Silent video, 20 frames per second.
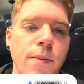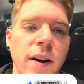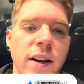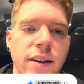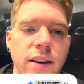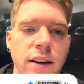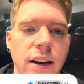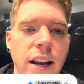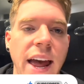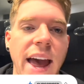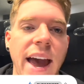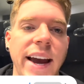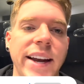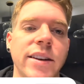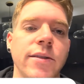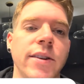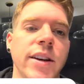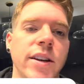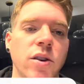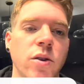button,
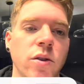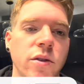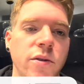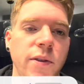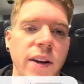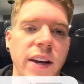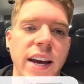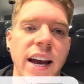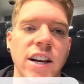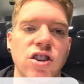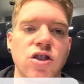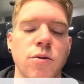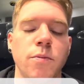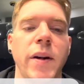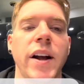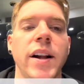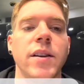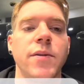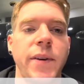activate the notification bell.